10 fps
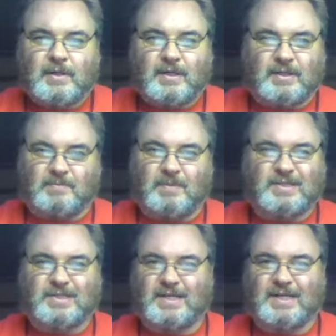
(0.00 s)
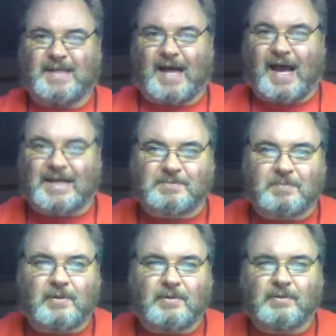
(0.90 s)
Is Missy in the
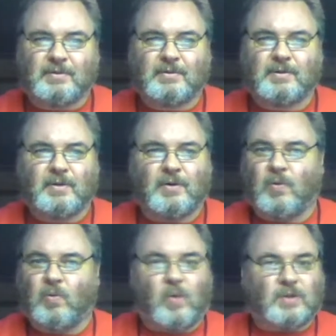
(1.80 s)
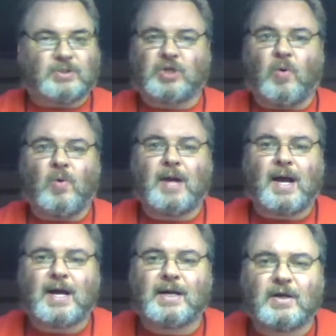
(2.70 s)
hospital? What's going
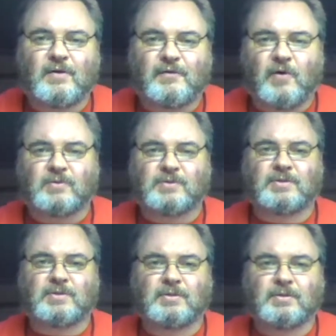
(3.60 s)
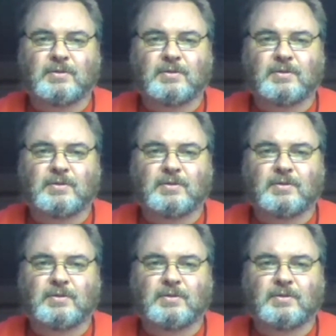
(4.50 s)
on here, folks?